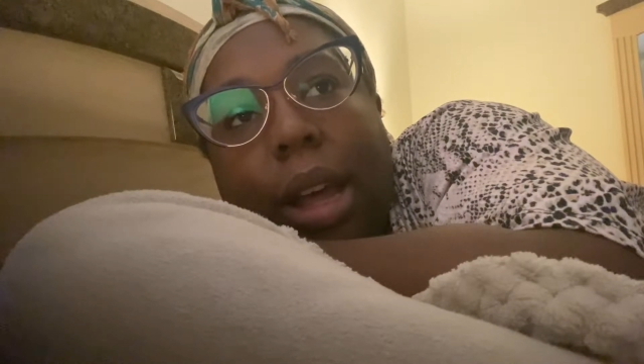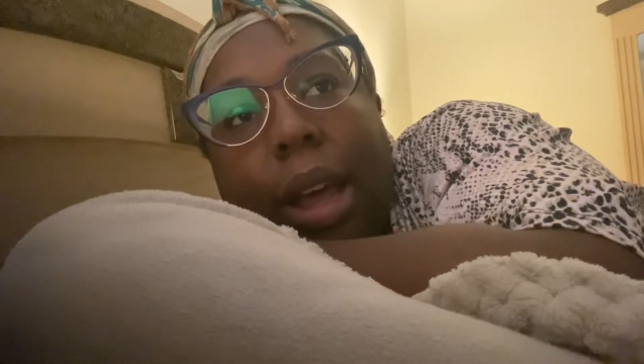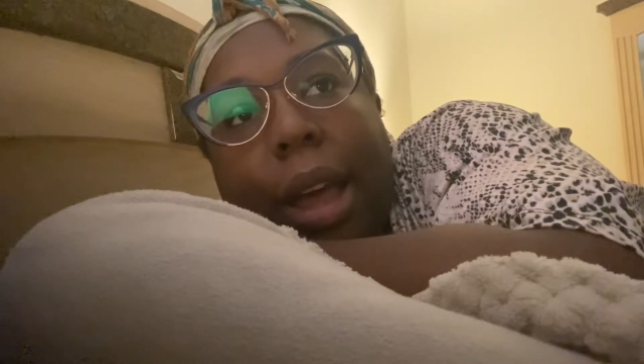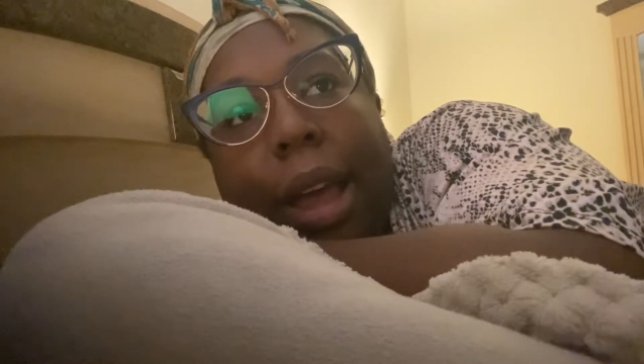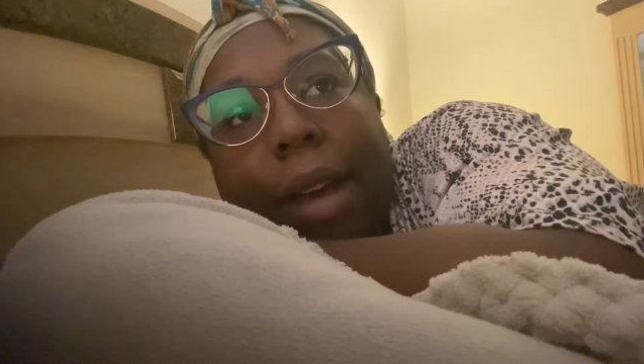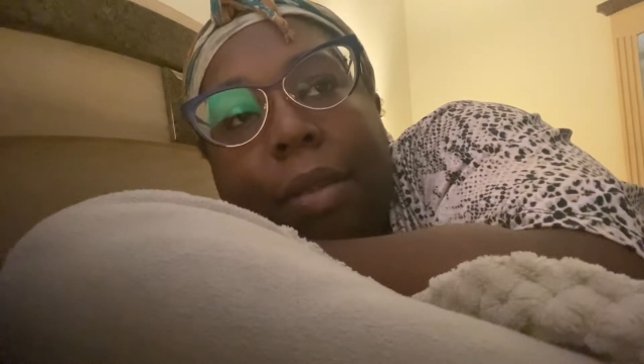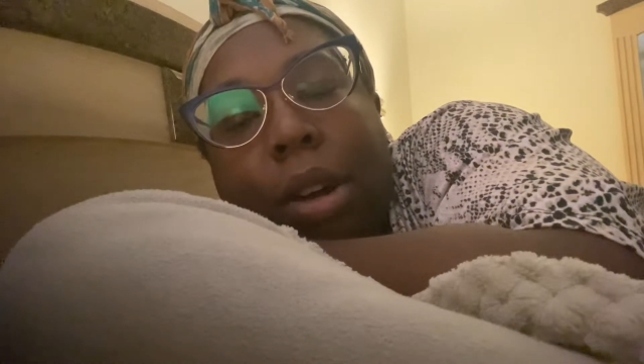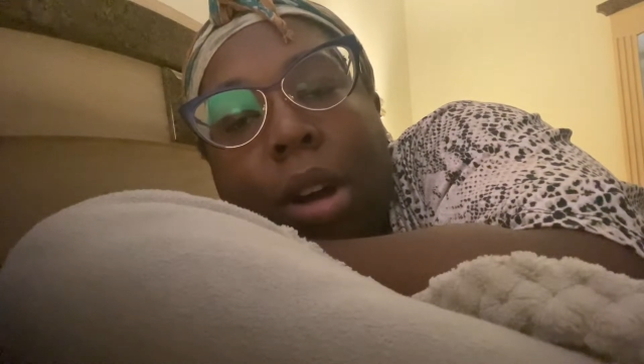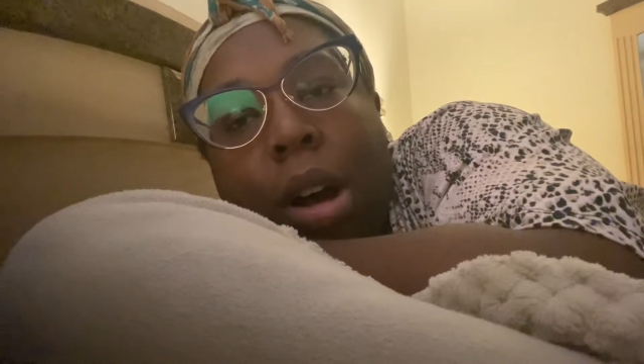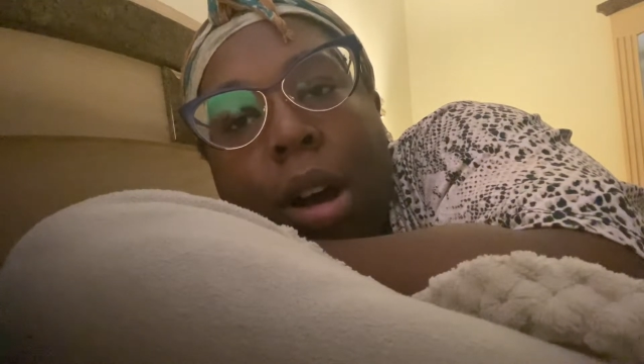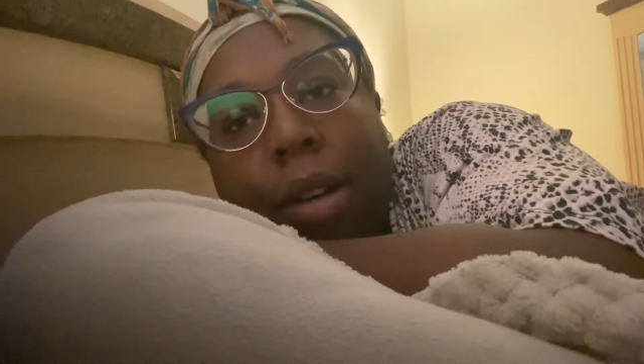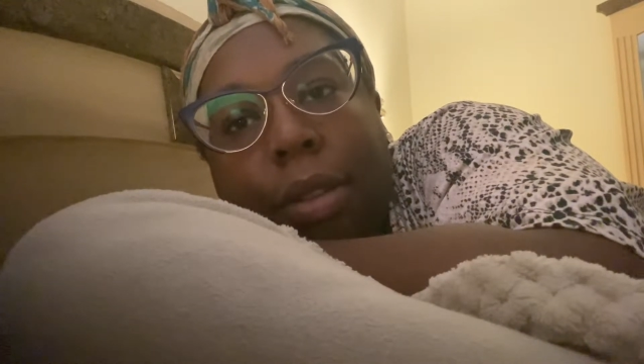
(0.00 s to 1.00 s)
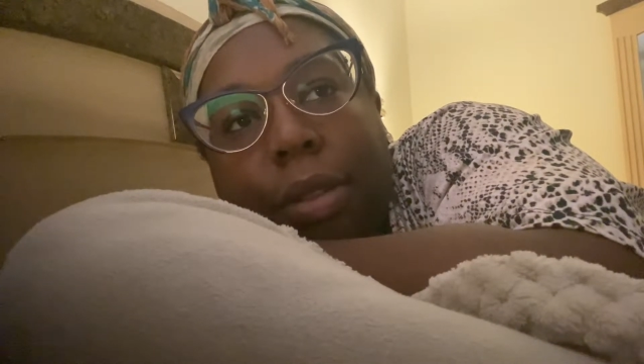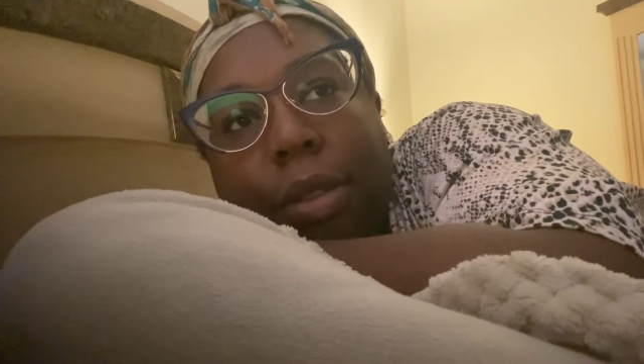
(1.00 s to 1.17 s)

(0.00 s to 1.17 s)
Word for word: I have a cough.